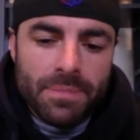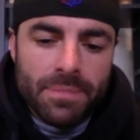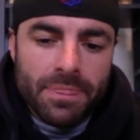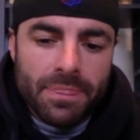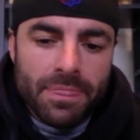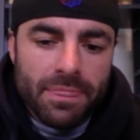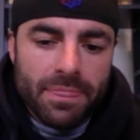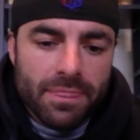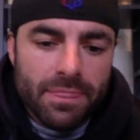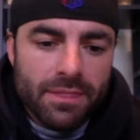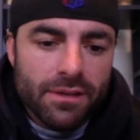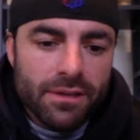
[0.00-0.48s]

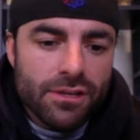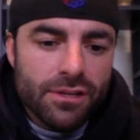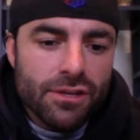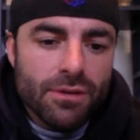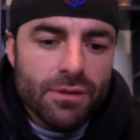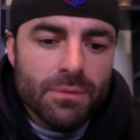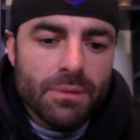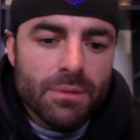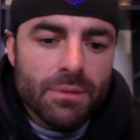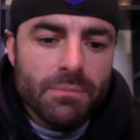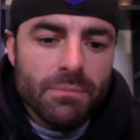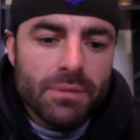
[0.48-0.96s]
the
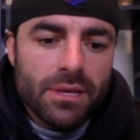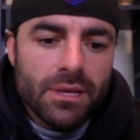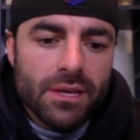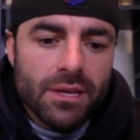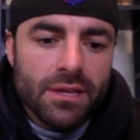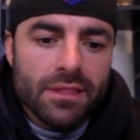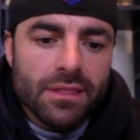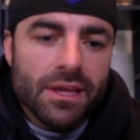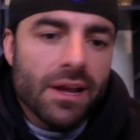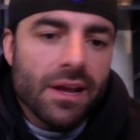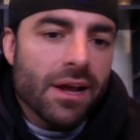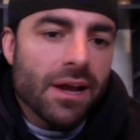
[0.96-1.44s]
human
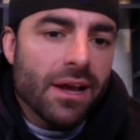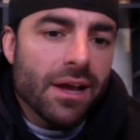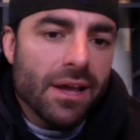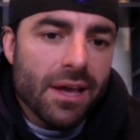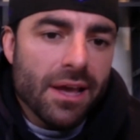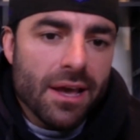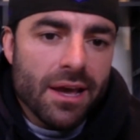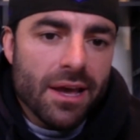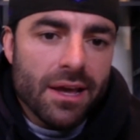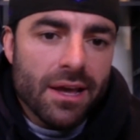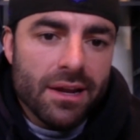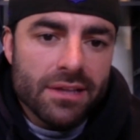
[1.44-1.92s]
being that i
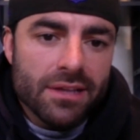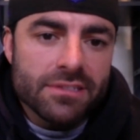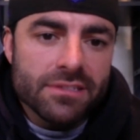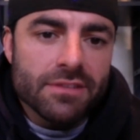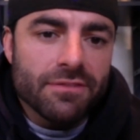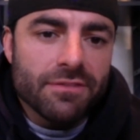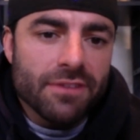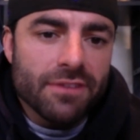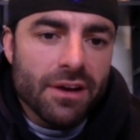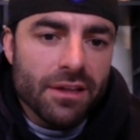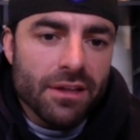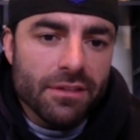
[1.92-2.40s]
had as a
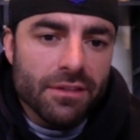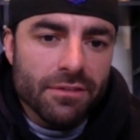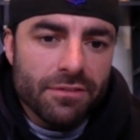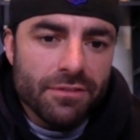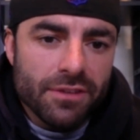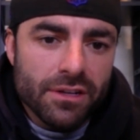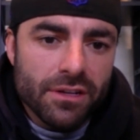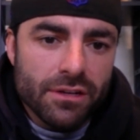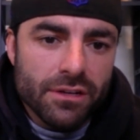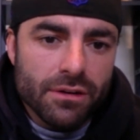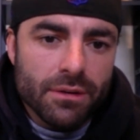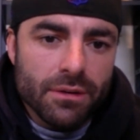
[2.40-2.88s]
father
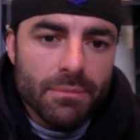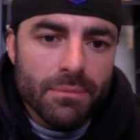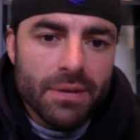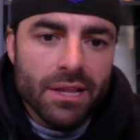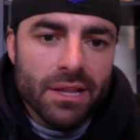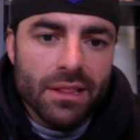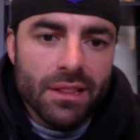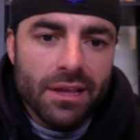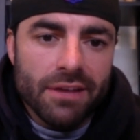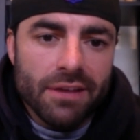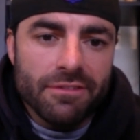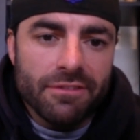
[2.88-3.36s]
figure in my
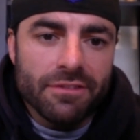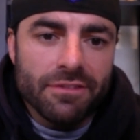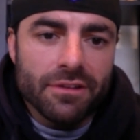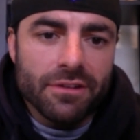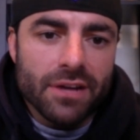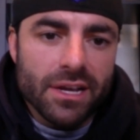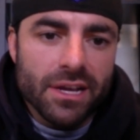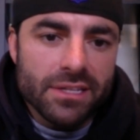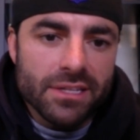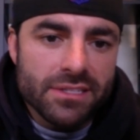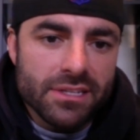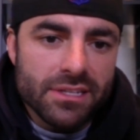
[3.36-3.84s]
life for
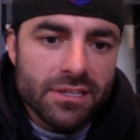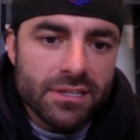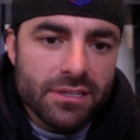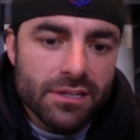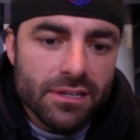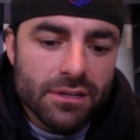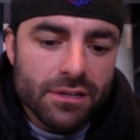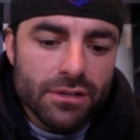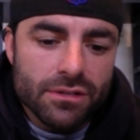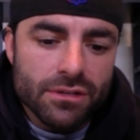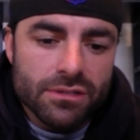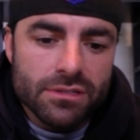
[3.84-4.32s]
19
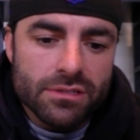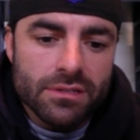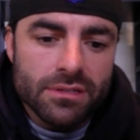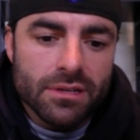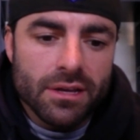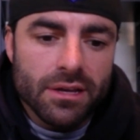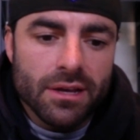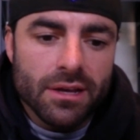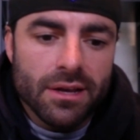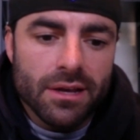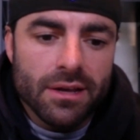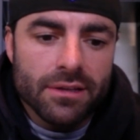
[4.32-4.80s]
years
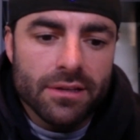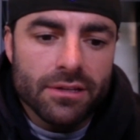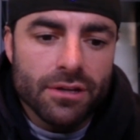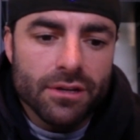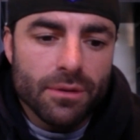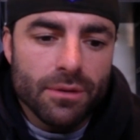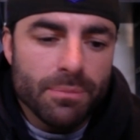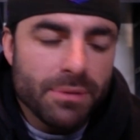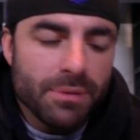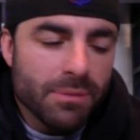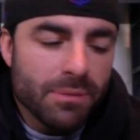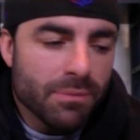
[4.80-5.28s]
uh, you
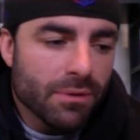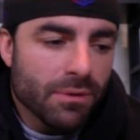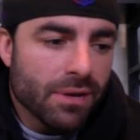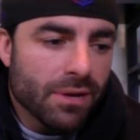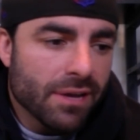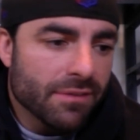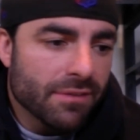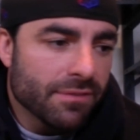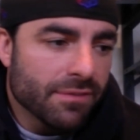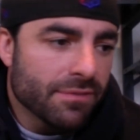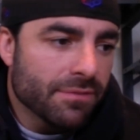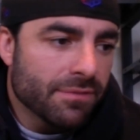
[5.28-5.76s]
know people
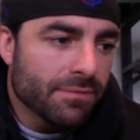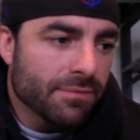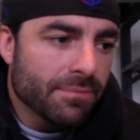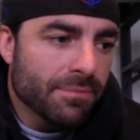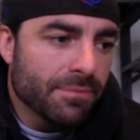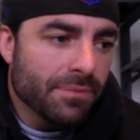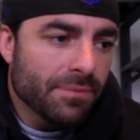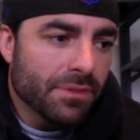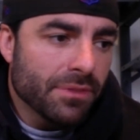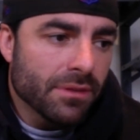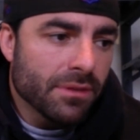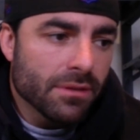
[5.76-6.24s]
have
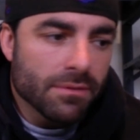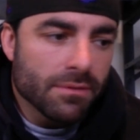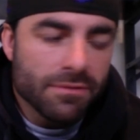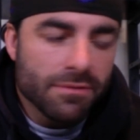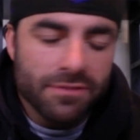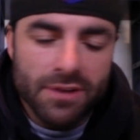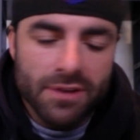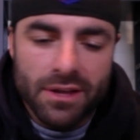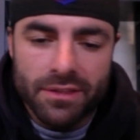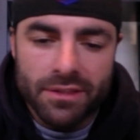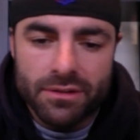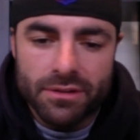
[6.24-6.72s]

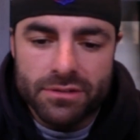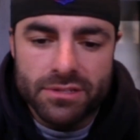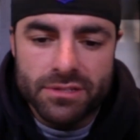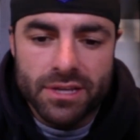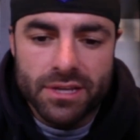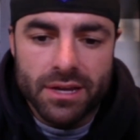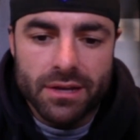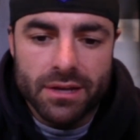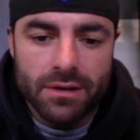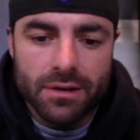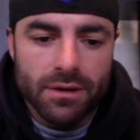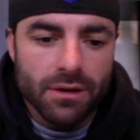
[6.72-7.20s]
fathers
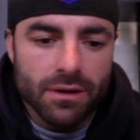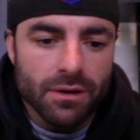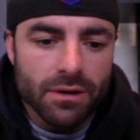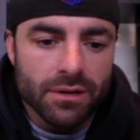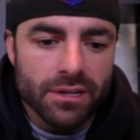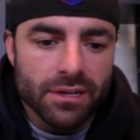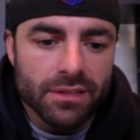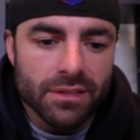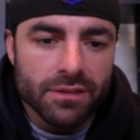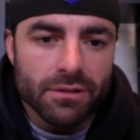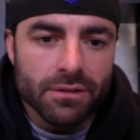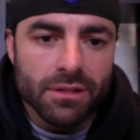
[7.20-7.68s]
that
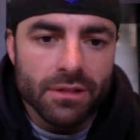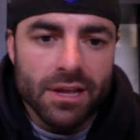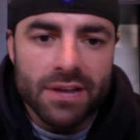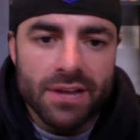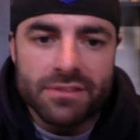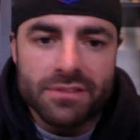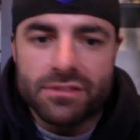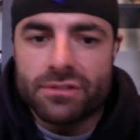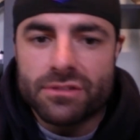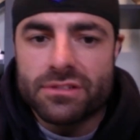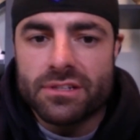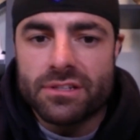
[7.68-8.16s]
aren't in their
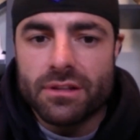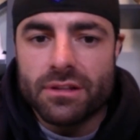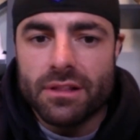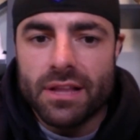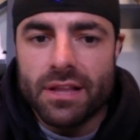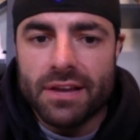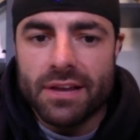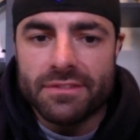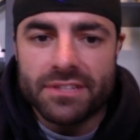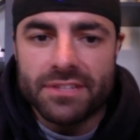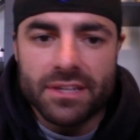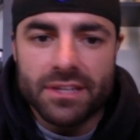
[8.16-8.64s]
lives they are still
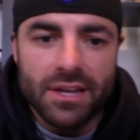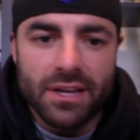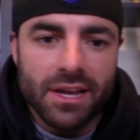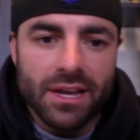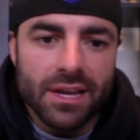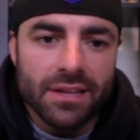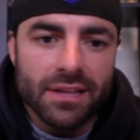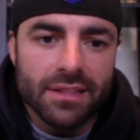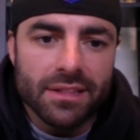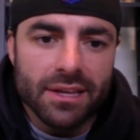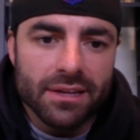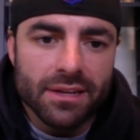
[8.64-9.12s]
alive
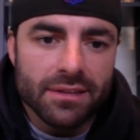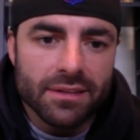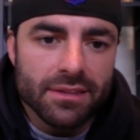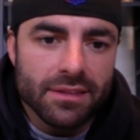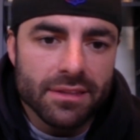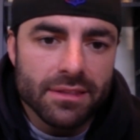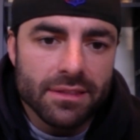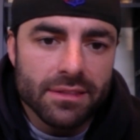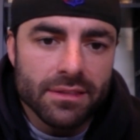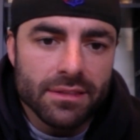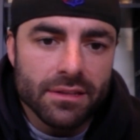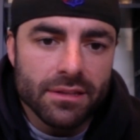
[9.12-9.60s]
today and they
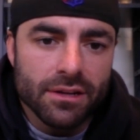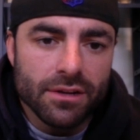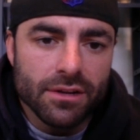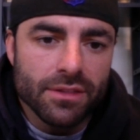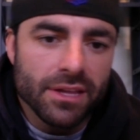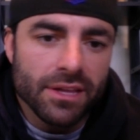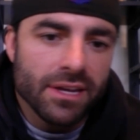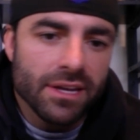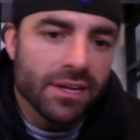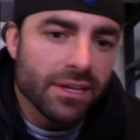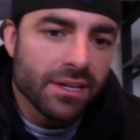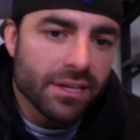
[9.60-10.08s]
you know
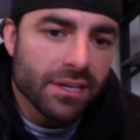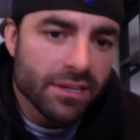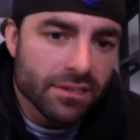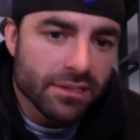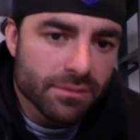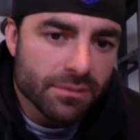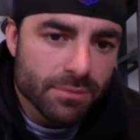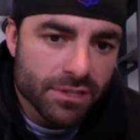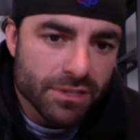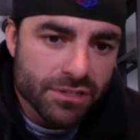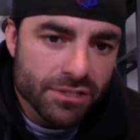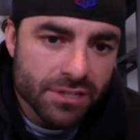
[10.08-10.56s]
they didn't get
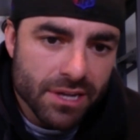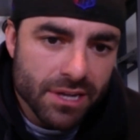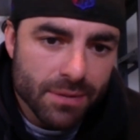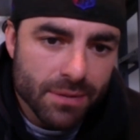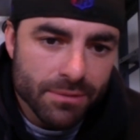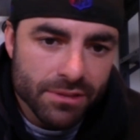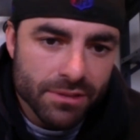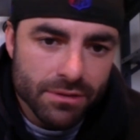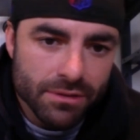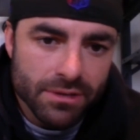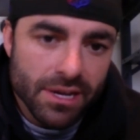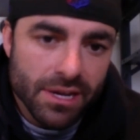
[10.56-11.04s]
as much time
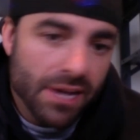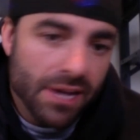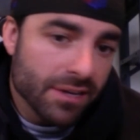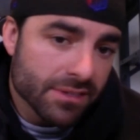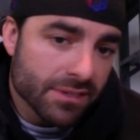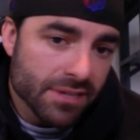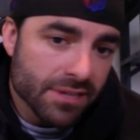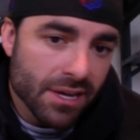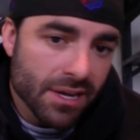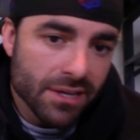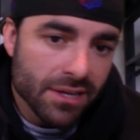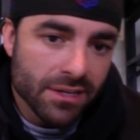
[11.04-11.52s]
with their dad
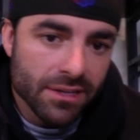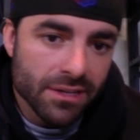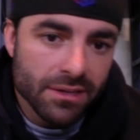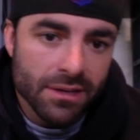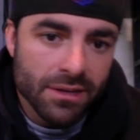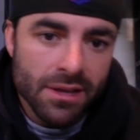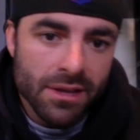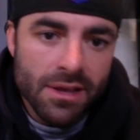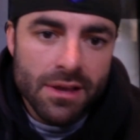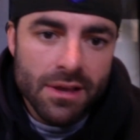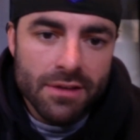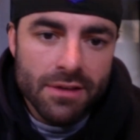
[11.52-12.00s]
as I did
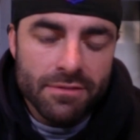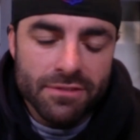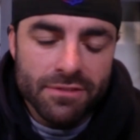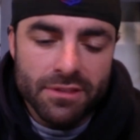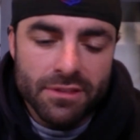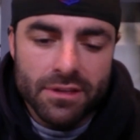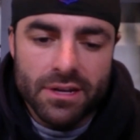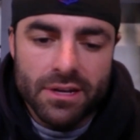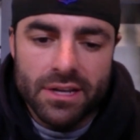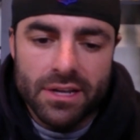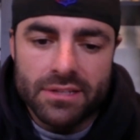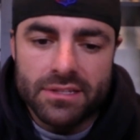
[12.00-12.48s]
for
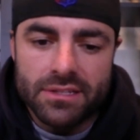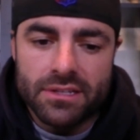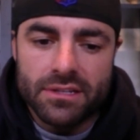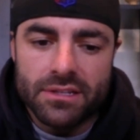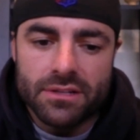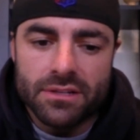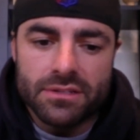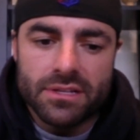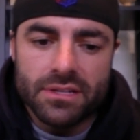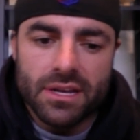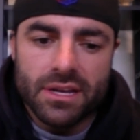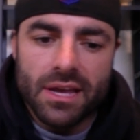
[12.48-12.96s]
the 19
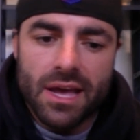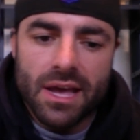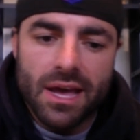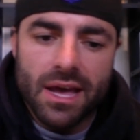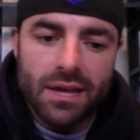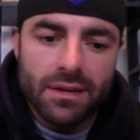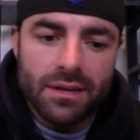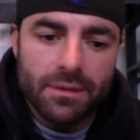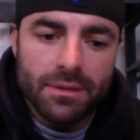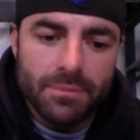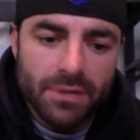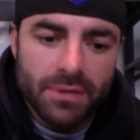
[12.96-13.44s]
years I
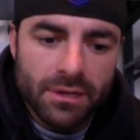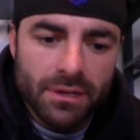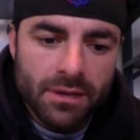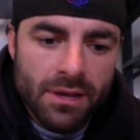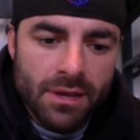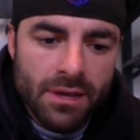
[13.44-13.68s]
had And